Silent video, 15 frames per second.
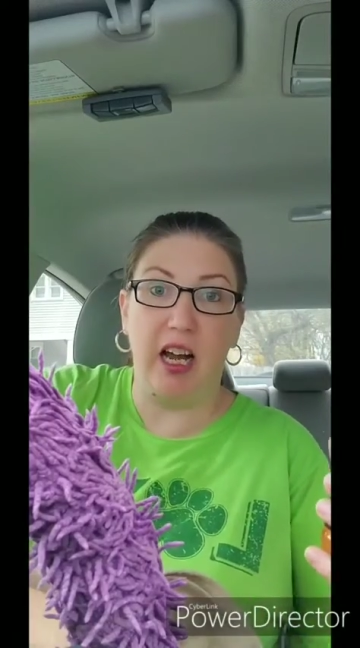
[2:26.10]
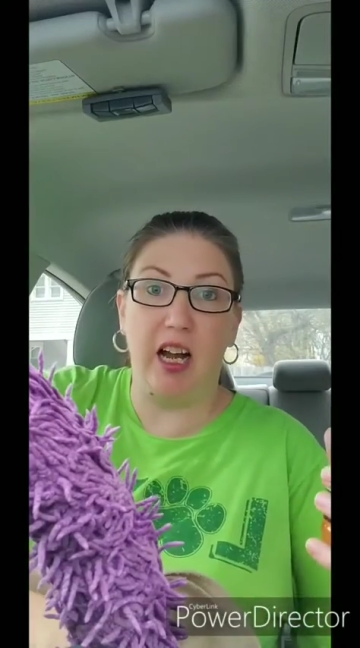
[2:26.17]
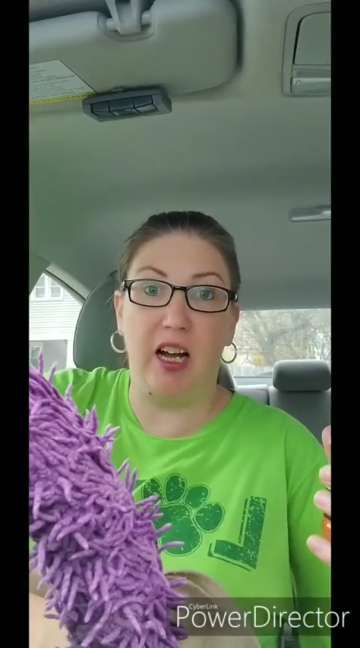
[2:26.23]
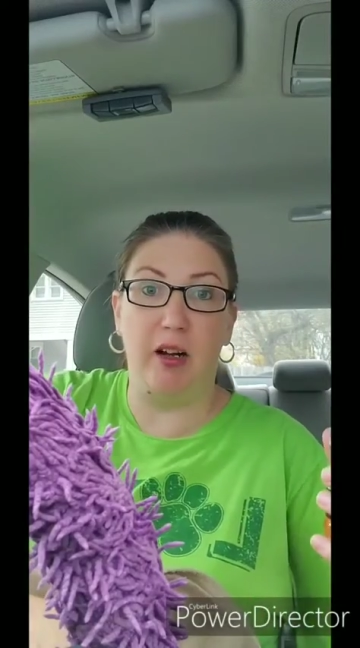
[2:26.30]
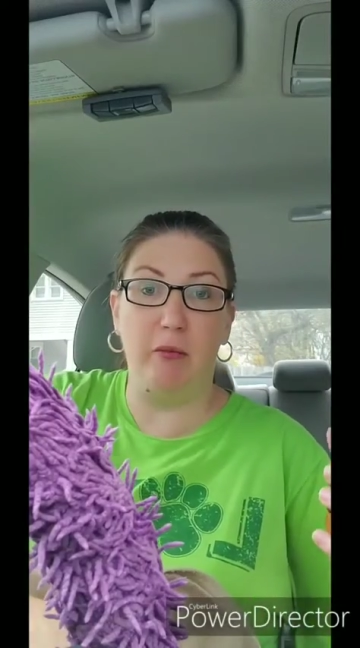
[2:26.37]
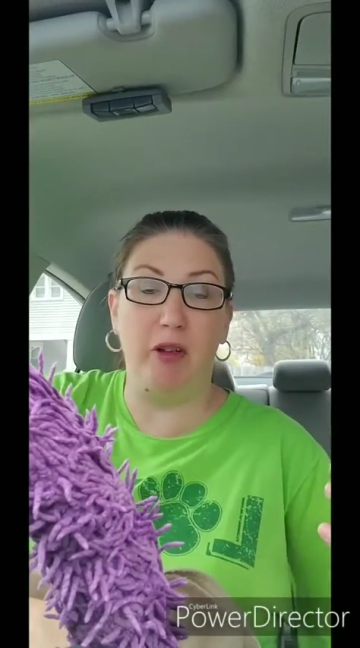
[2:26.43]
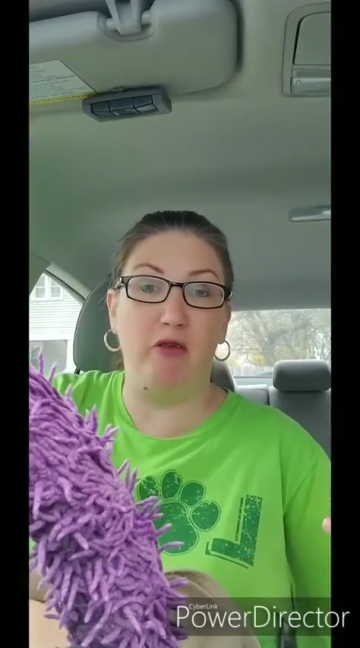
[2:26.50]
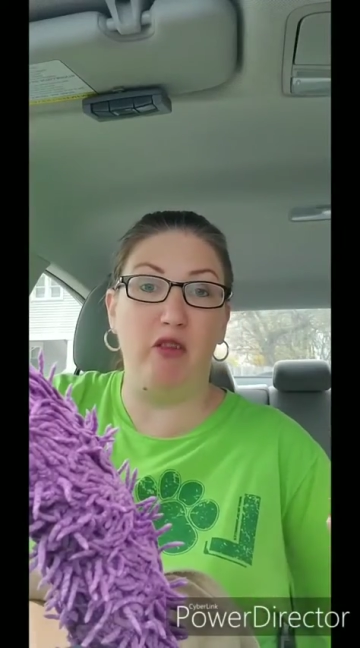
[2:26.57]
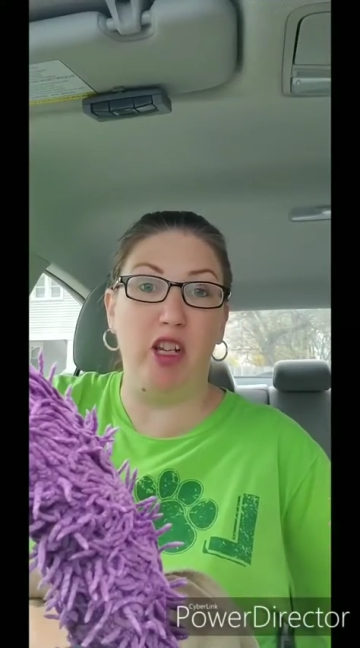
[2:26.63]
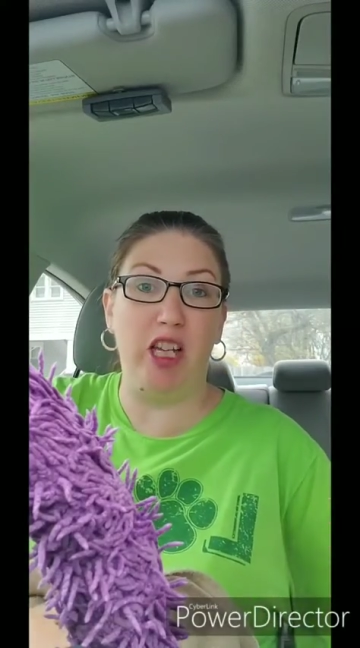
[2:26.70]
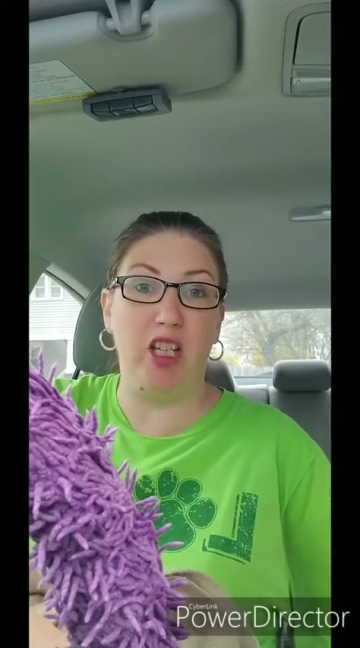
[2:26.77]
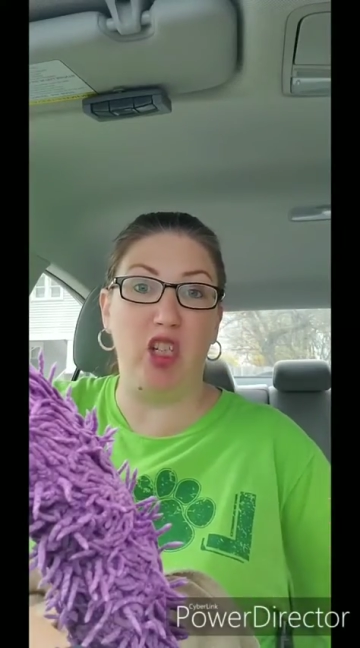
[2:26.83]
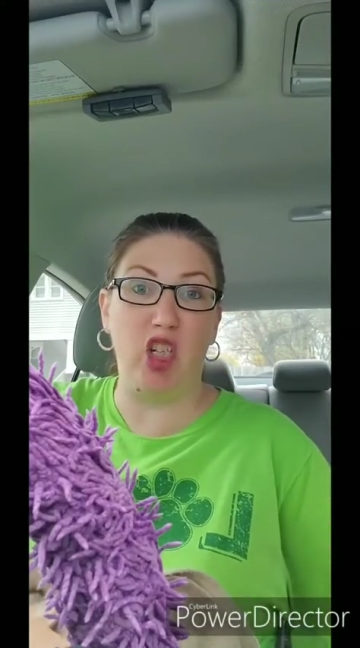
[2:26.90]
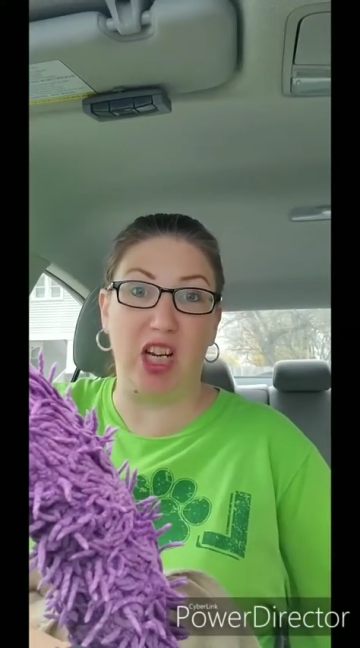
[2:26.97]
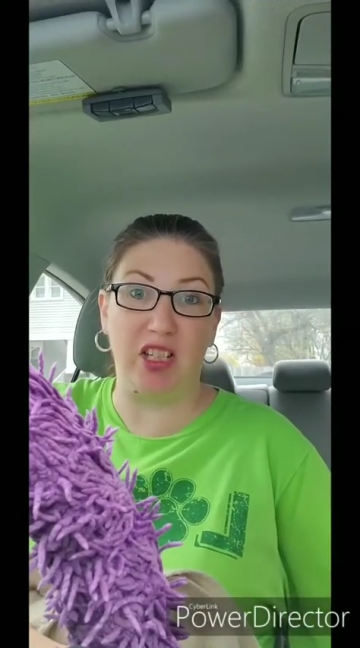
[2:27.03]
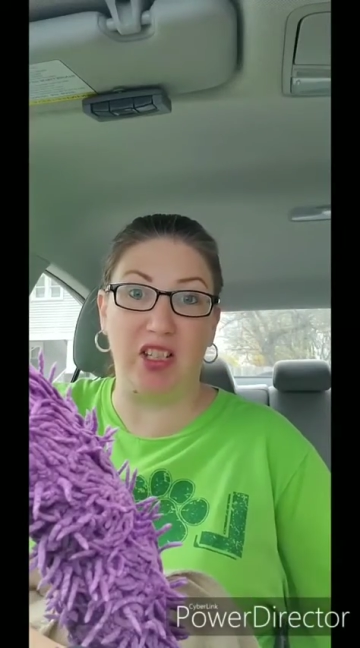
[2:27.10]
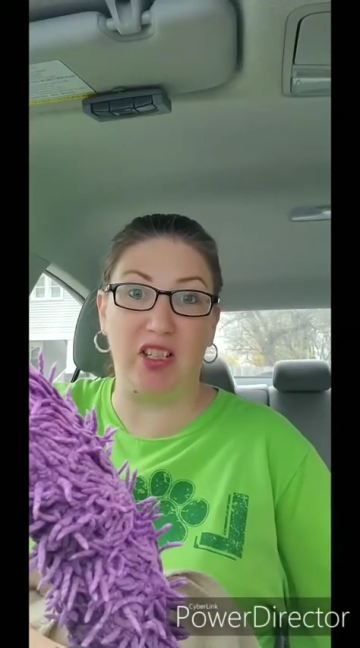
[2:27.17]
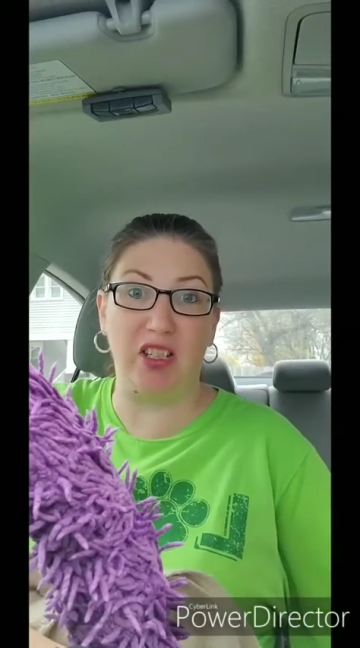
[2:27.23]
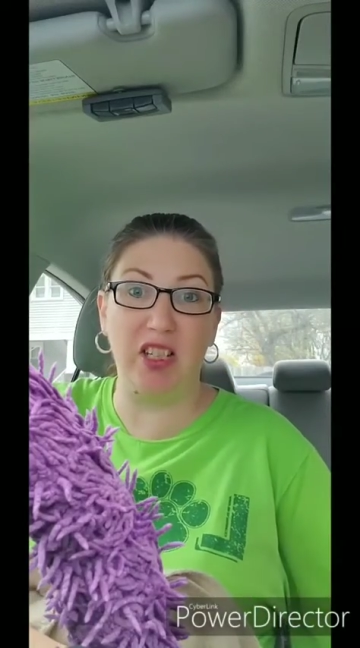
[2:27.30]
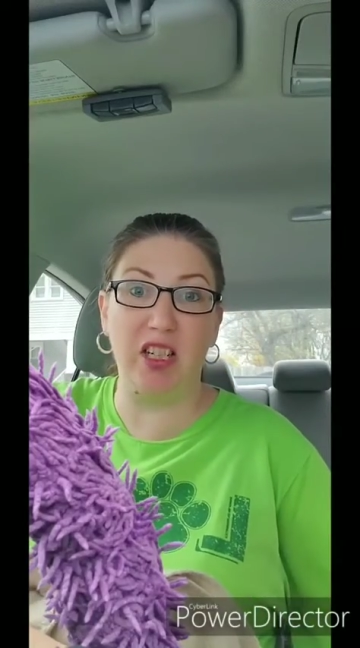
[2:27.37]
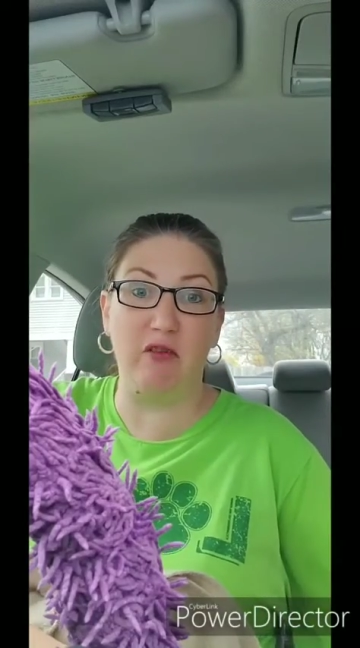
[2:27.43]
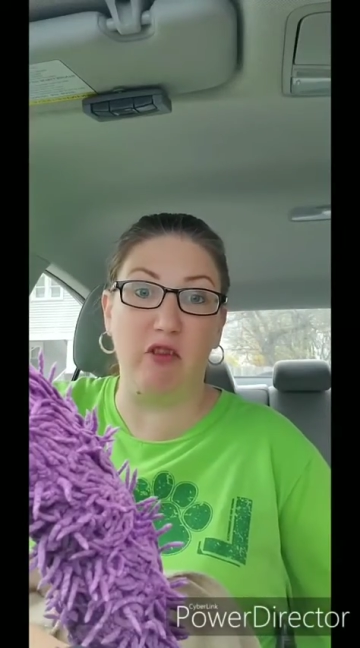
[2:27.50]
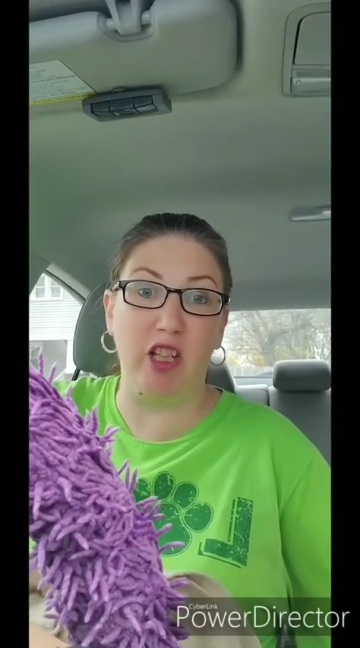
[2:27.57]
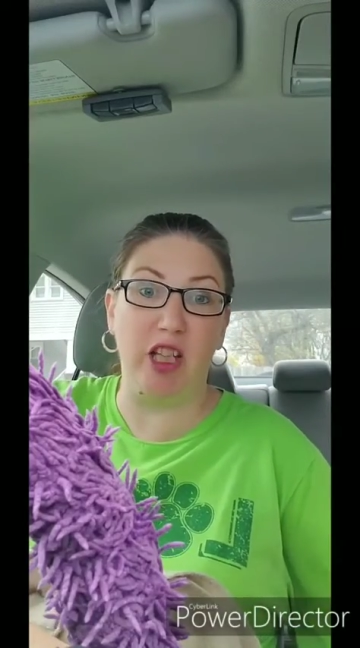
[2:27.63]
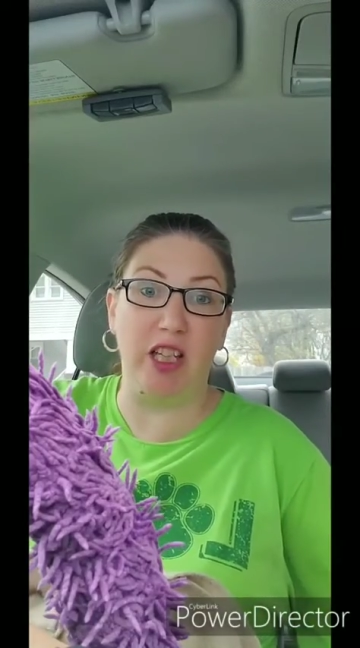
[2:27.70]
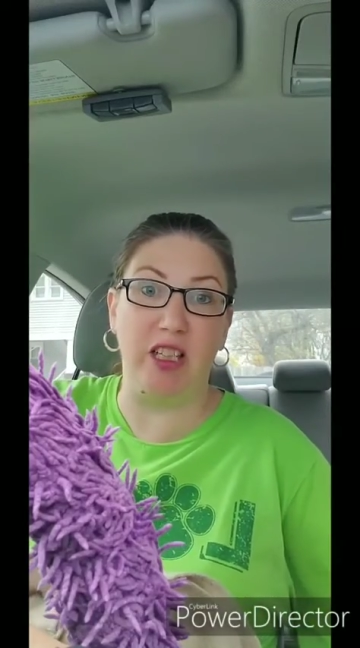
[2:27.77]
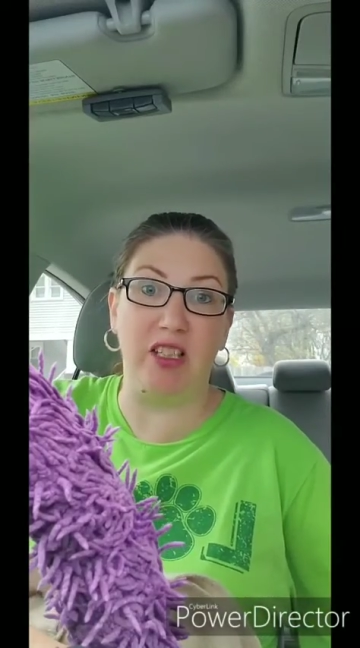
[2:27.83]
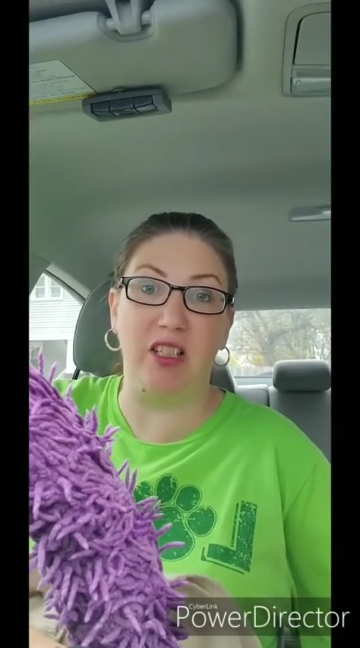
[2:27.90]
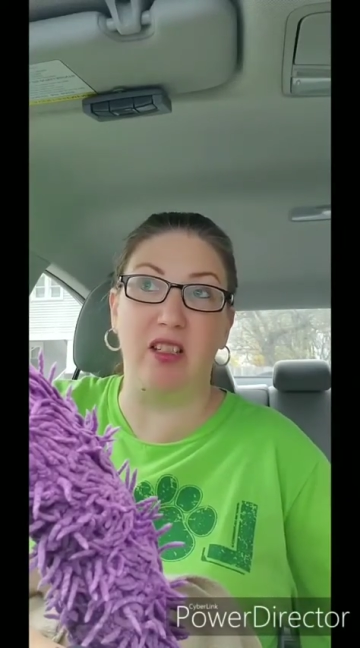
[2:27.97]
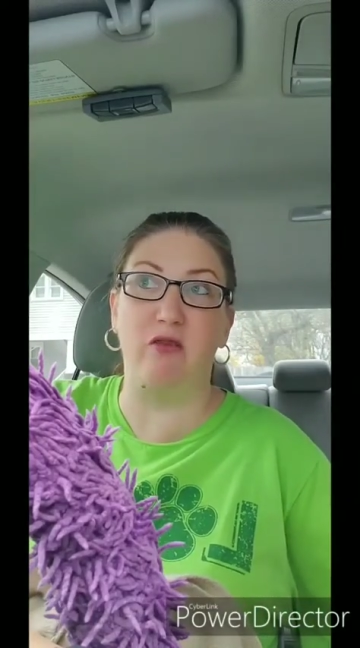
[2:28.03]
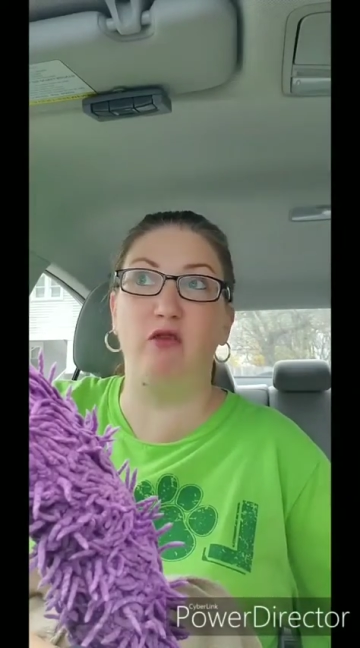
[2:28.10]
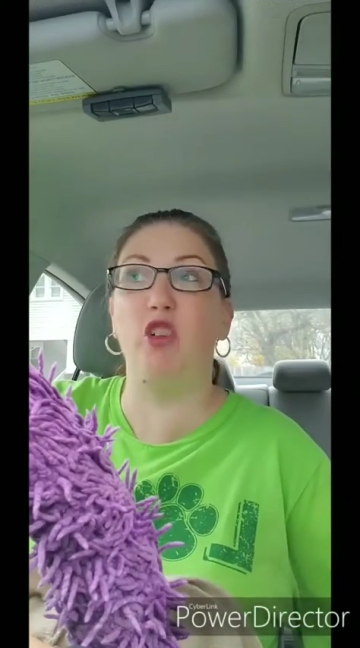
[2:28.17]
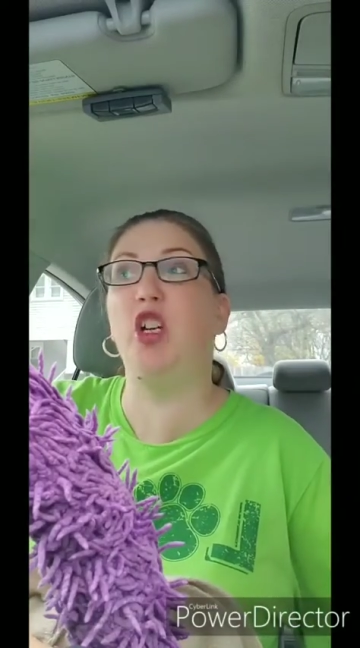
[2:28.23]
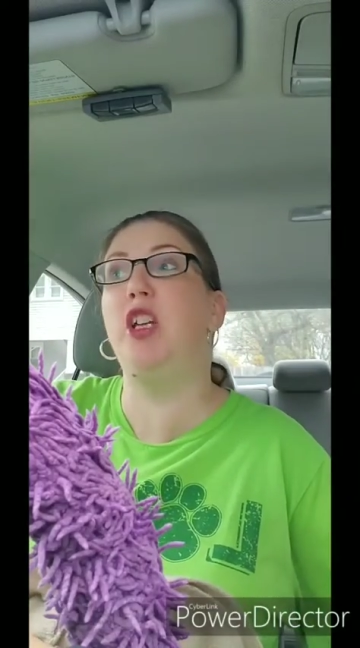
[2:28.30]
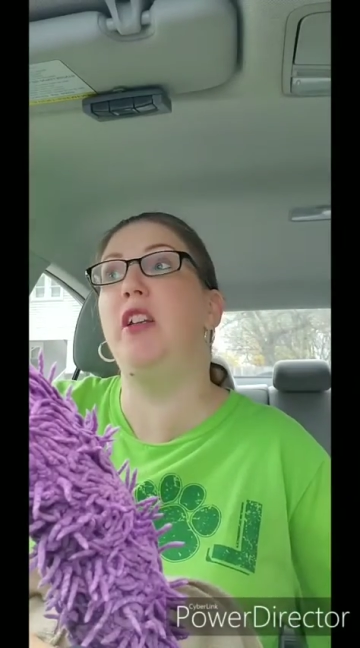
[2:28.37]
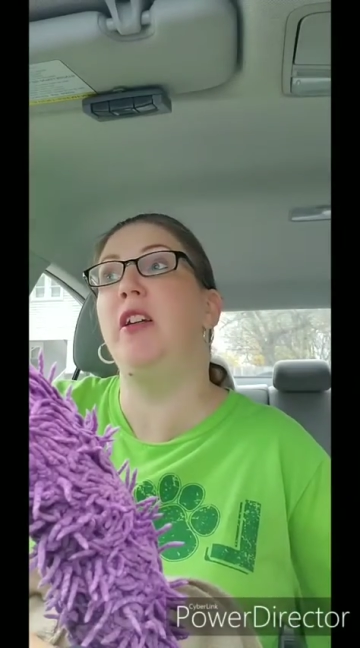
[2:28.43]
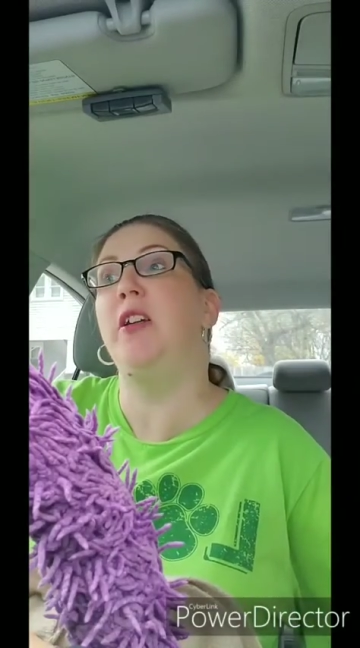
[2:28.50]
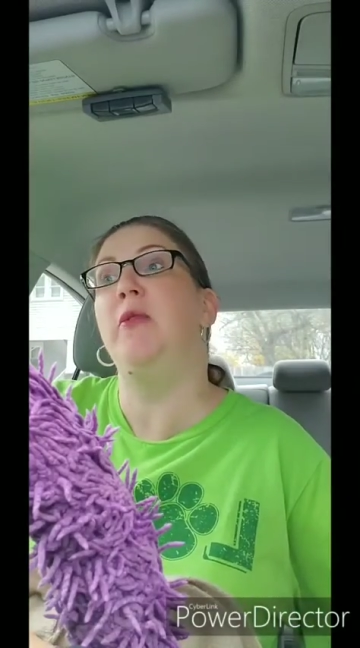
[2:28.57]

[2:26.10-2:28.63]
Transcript: If he ingests it, if he licks his foot,